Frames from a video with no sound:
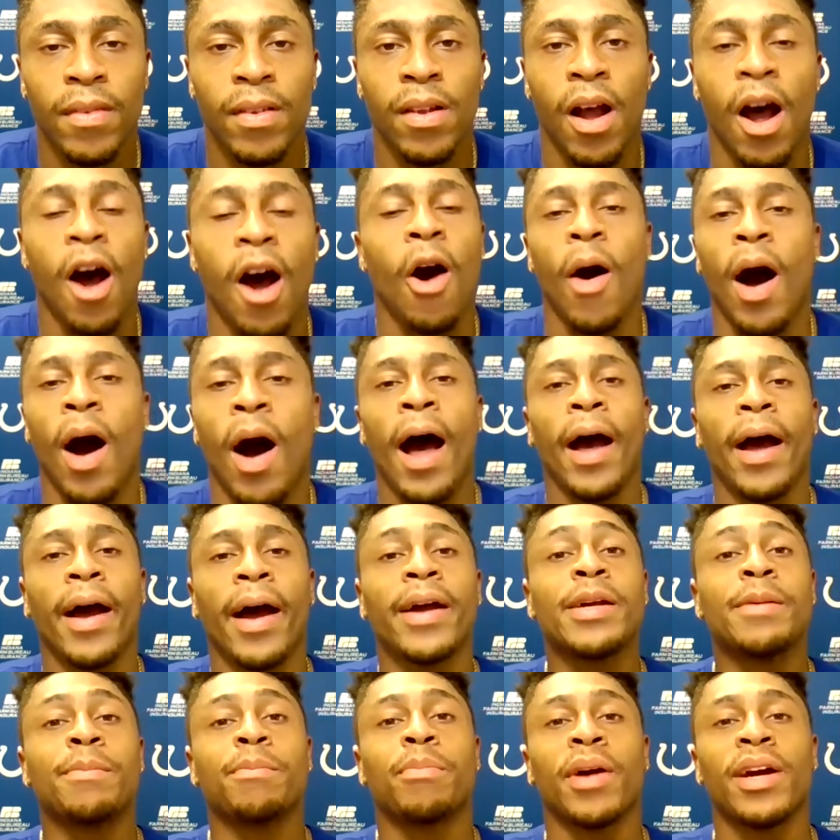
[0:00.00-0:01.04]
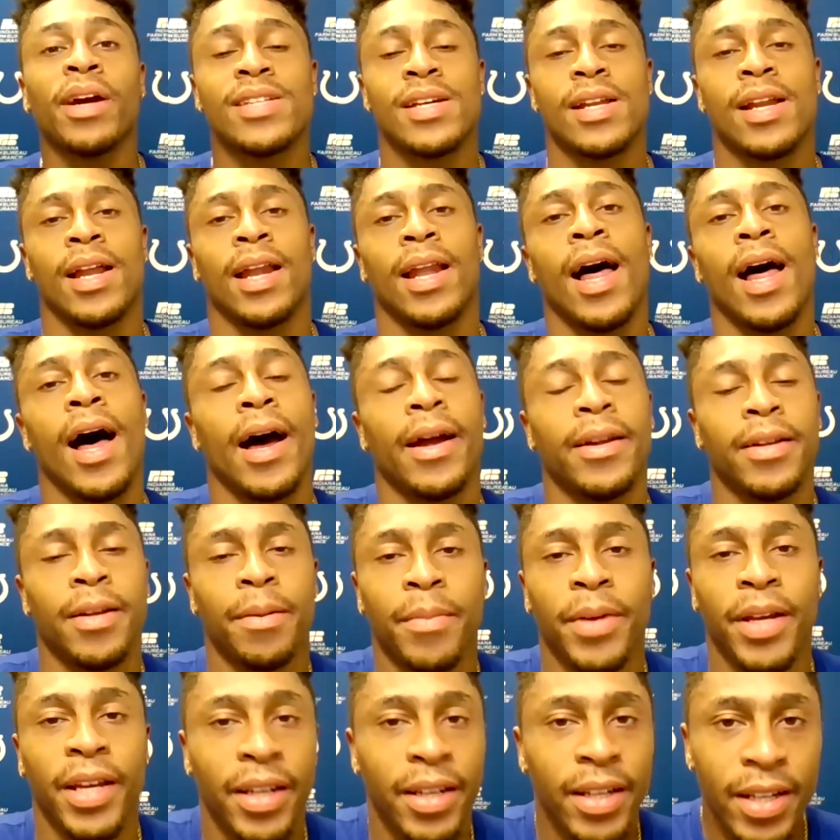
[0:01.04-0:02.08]
Oh, I, I embrace it a lot. I
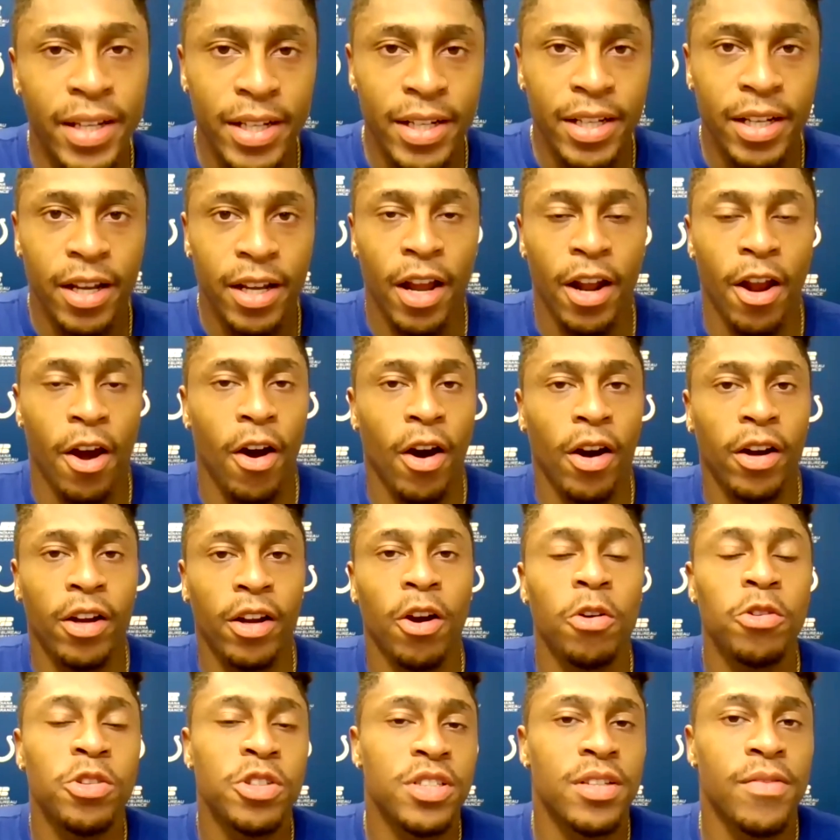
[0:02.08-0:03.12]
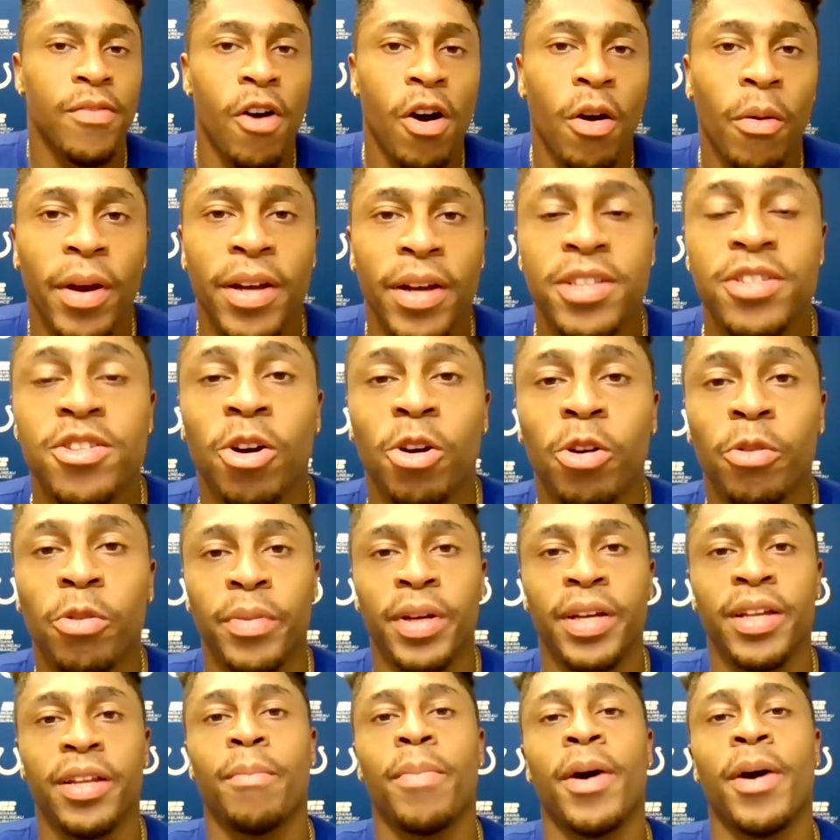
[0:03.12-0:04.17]
mean, you know, our coaches have always told
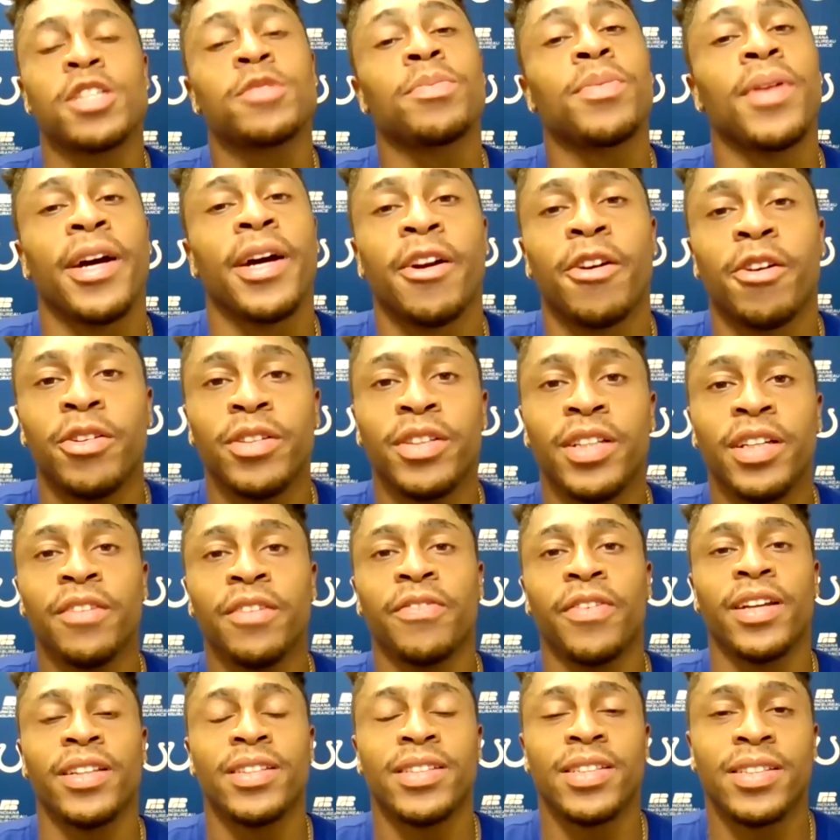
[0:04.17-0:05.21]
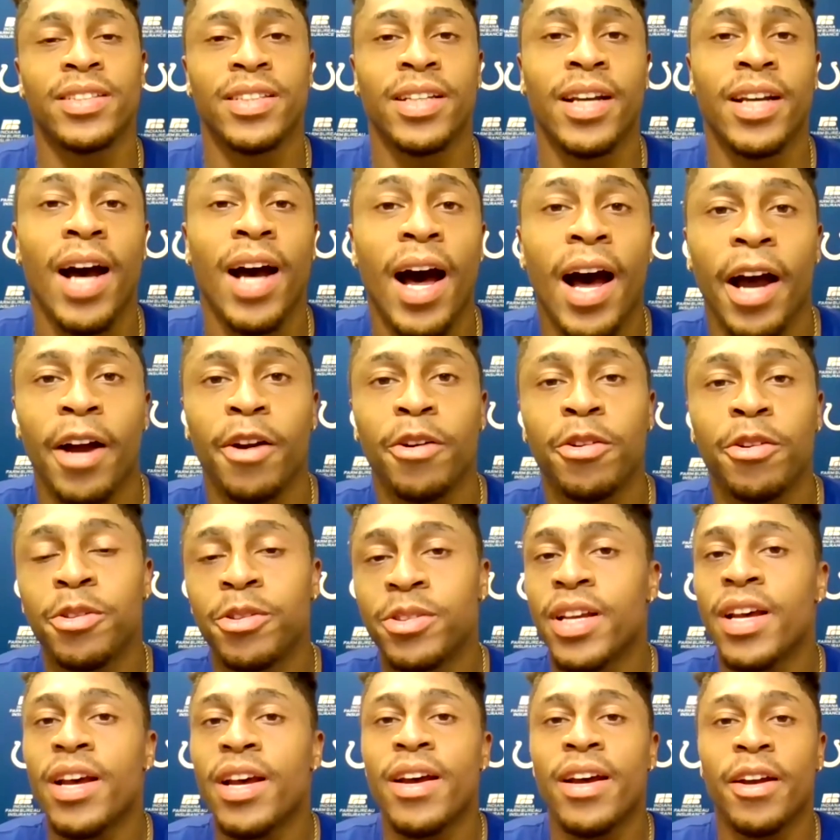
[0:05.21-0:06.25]
me the best player on defense is the guy who's
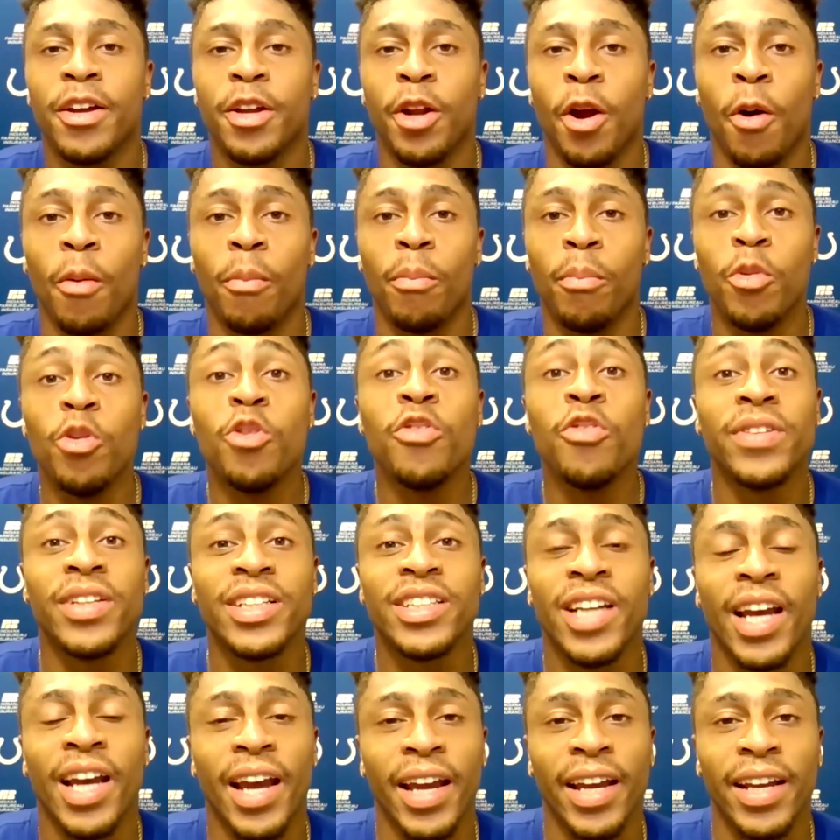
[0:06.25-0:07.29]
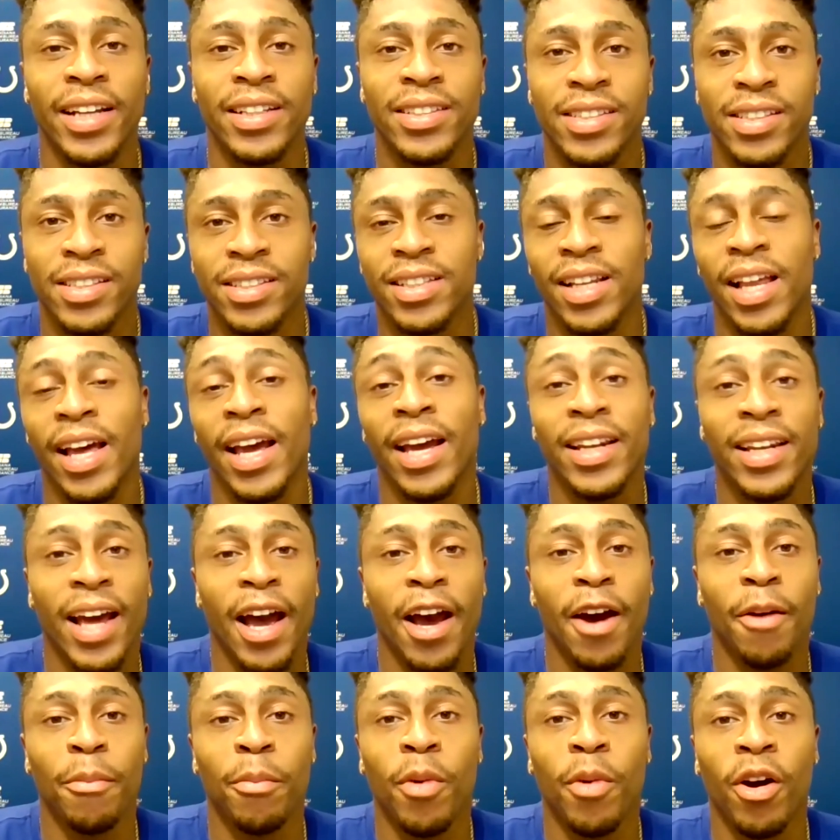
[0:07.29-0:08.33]
you know, moving the chains. He's laying
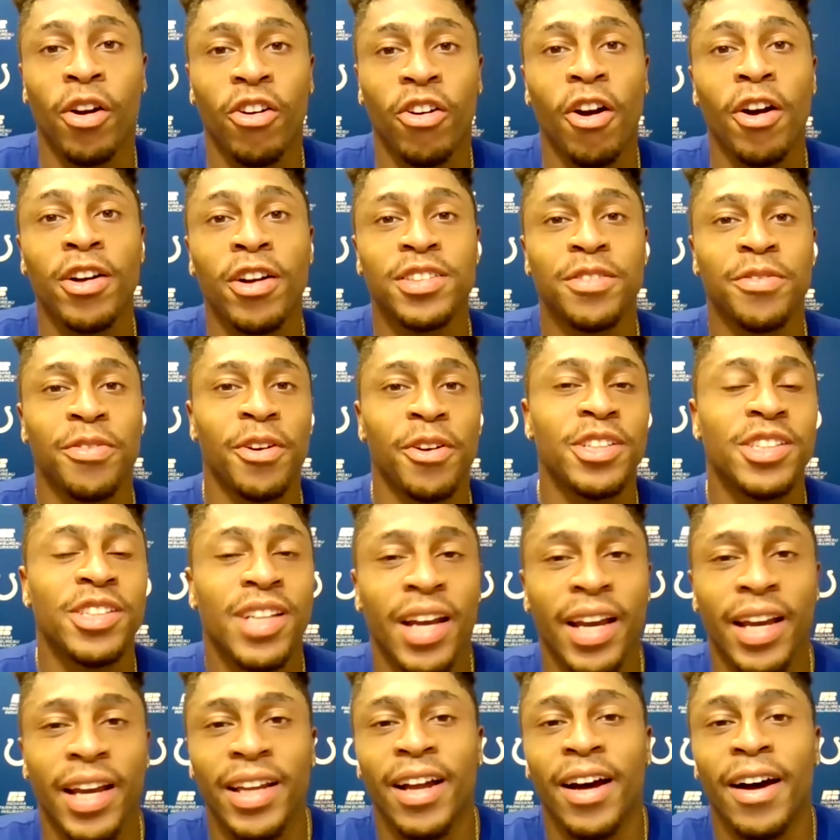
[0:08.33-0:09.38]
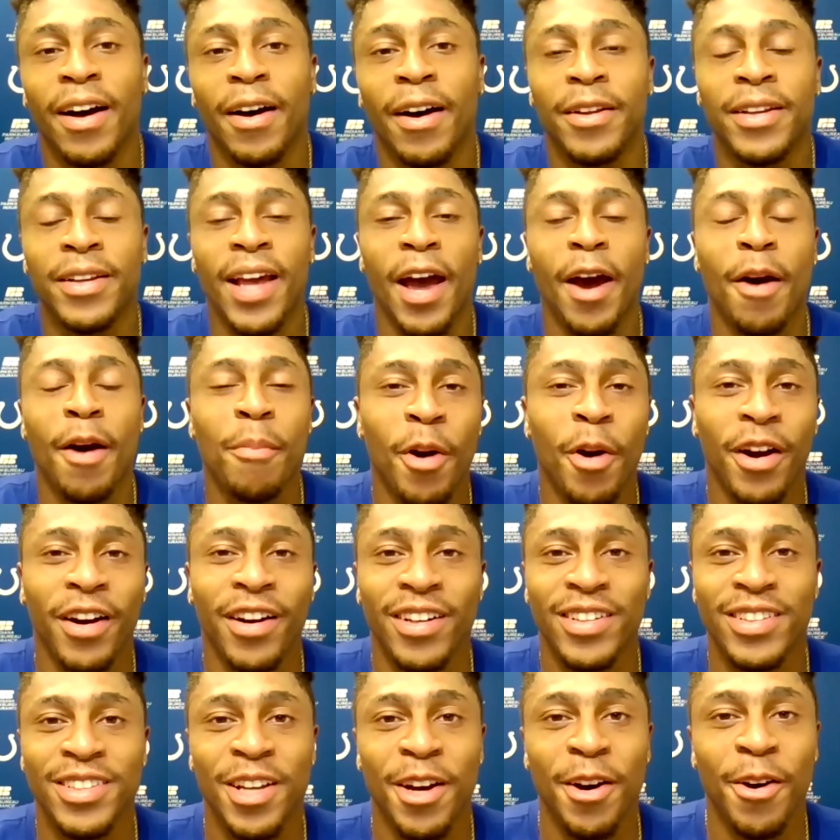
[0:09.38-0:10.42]
down across the first chain uh, down marker.
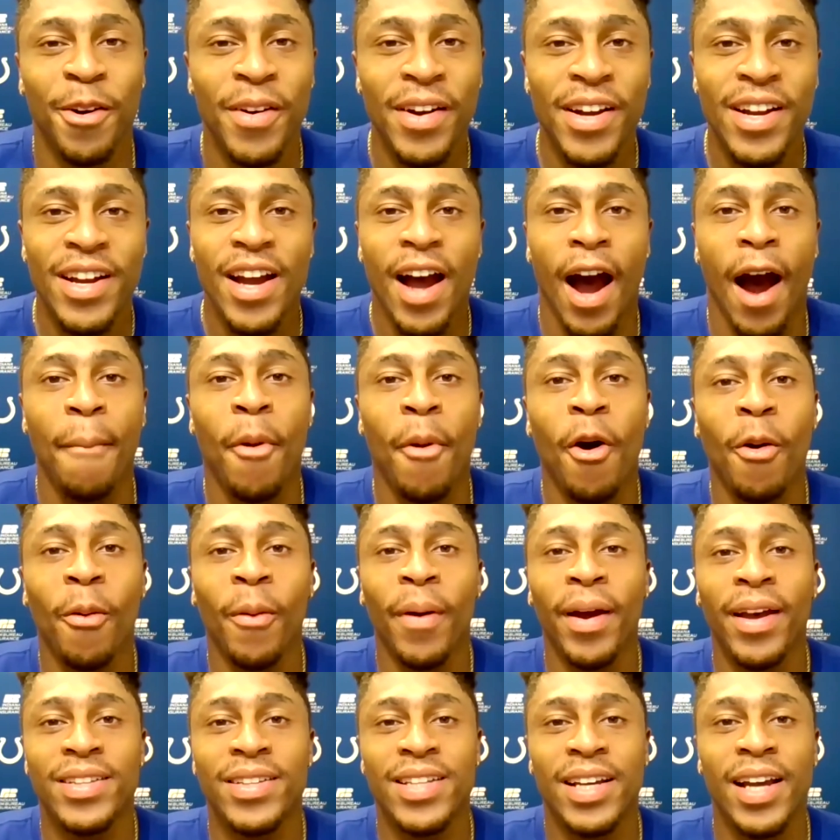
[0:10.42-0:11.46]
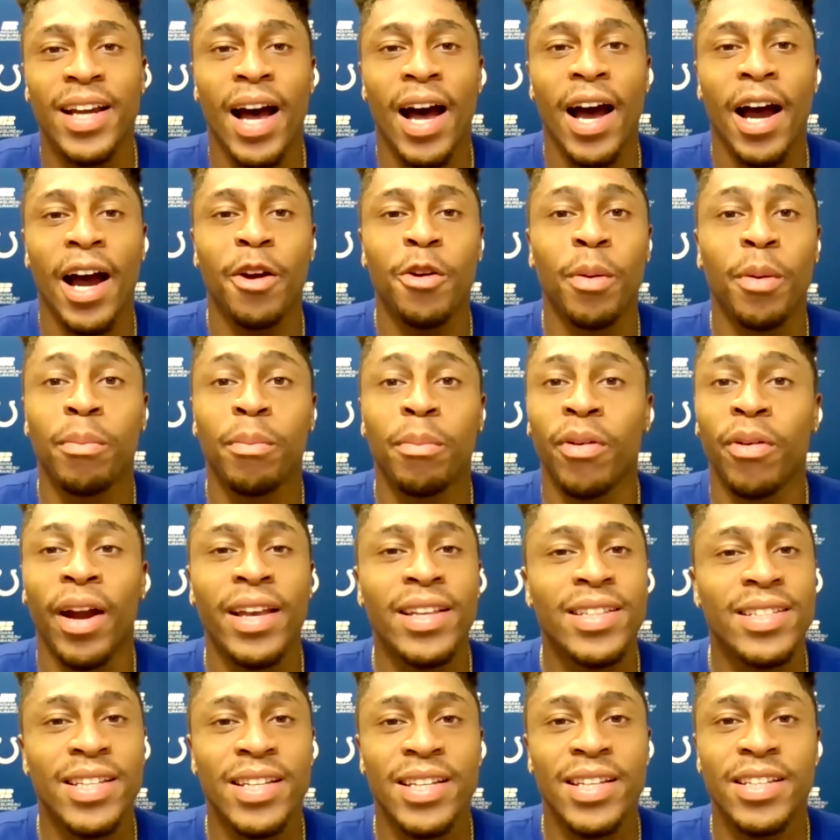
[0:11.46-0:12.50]
So I'm always a guy who
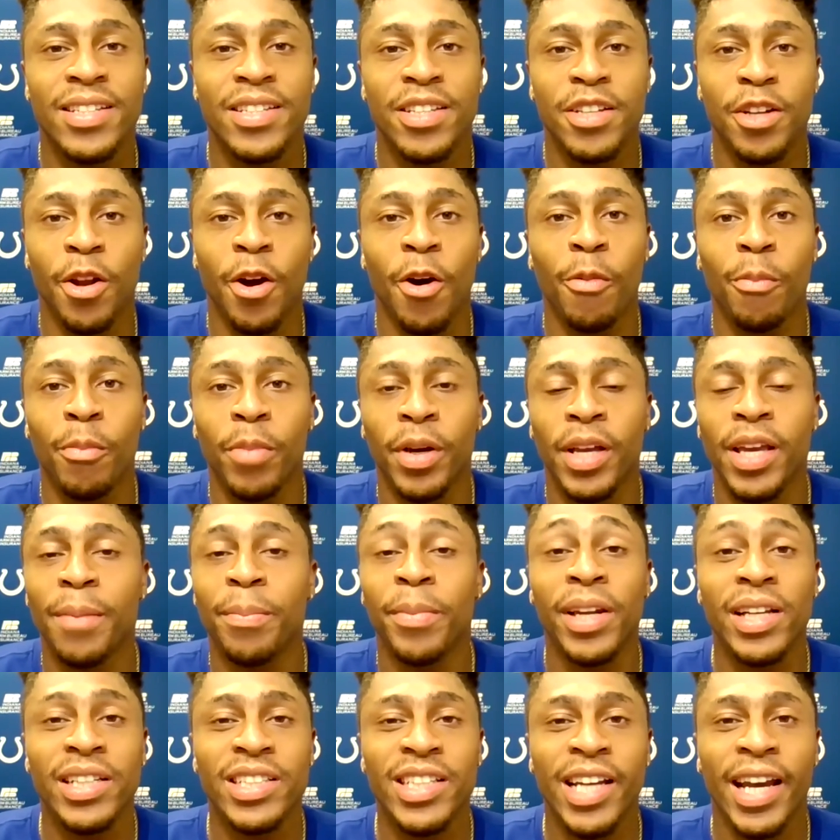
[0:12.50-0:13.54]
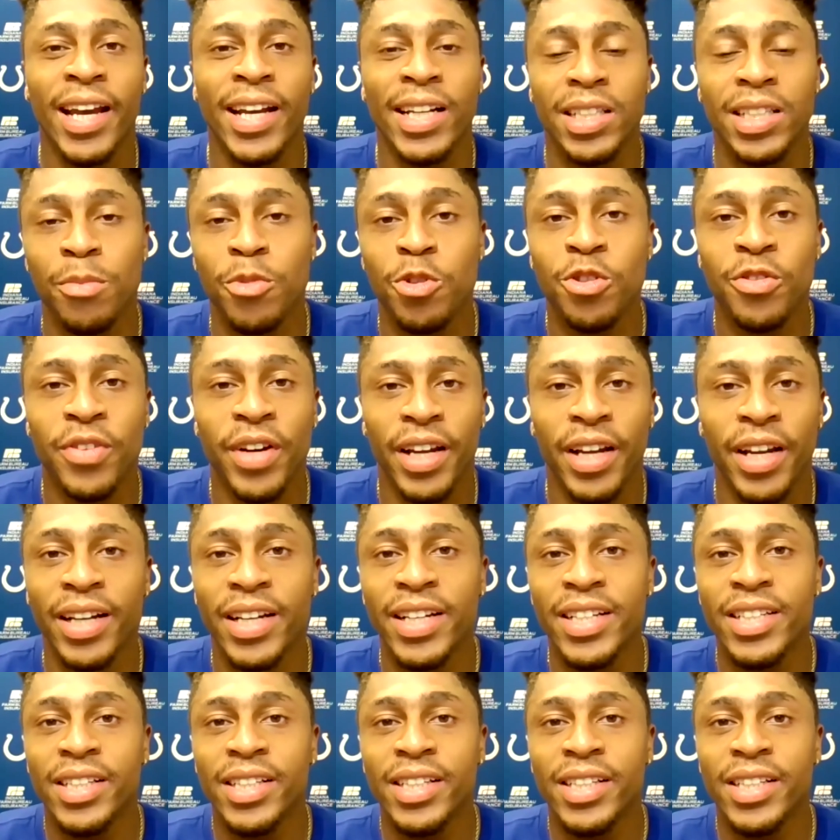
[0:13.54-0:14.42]
embraces, you know, keeping the chains moving.